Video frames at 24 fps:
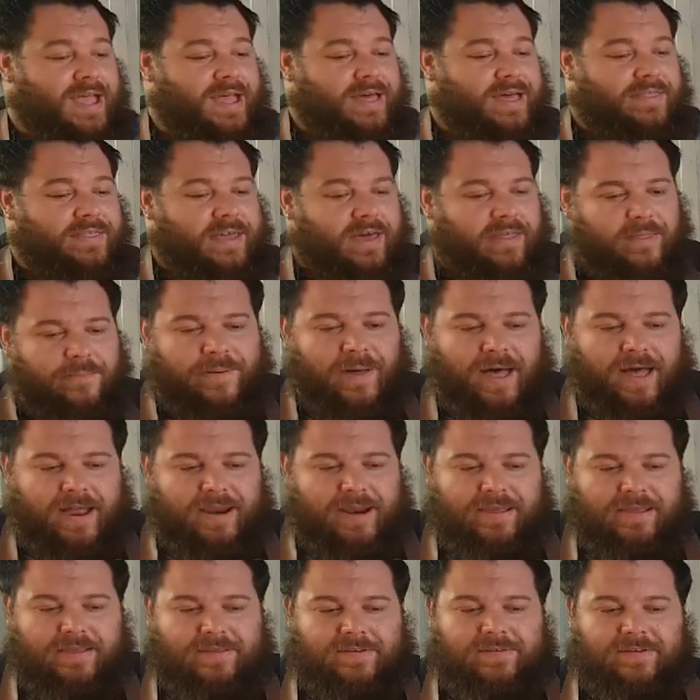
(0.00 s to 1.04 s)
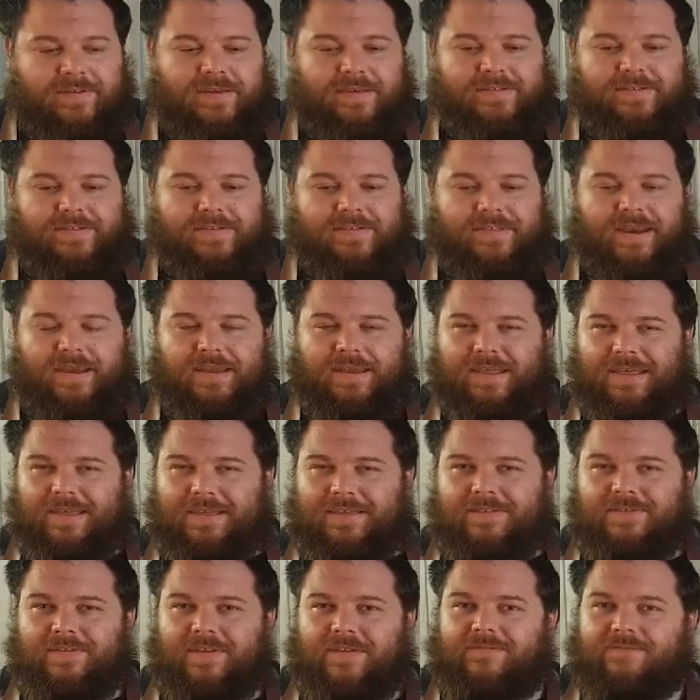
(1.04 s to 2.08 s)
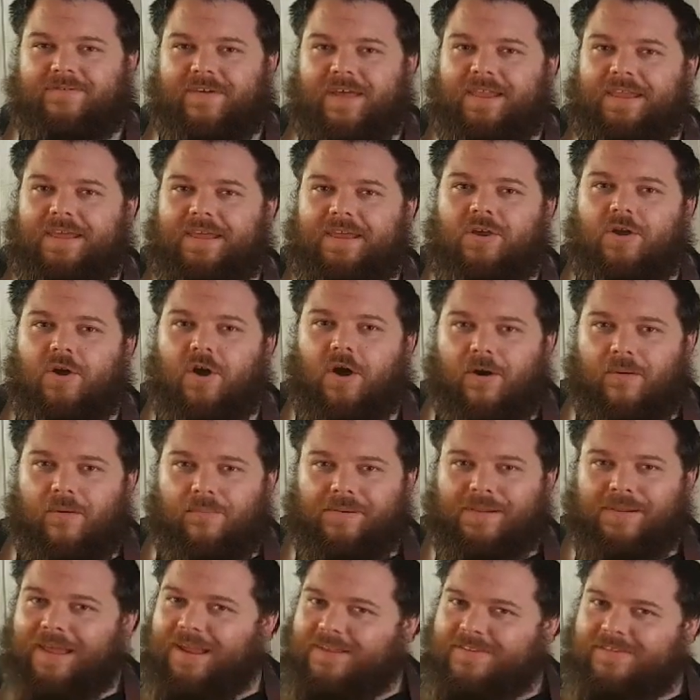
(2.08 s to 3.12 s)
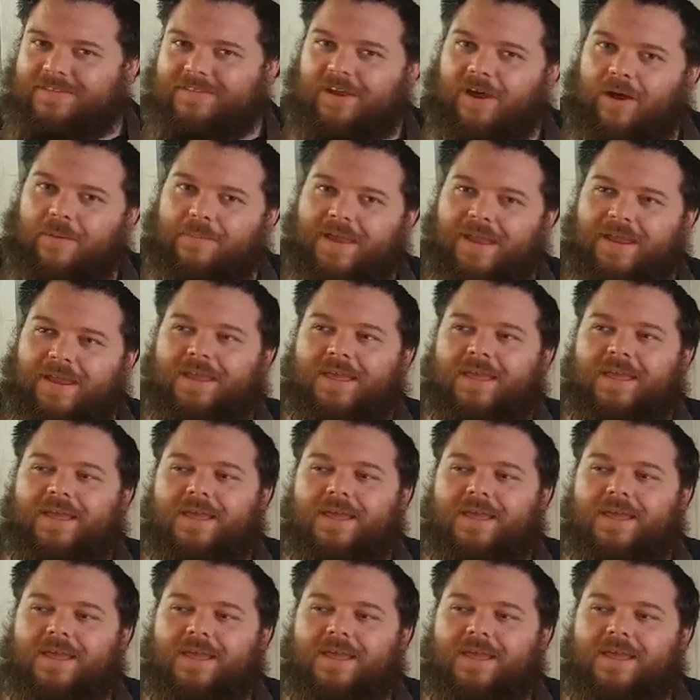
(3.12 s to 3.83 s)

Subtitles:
The other part is that it is a fairly complex topic,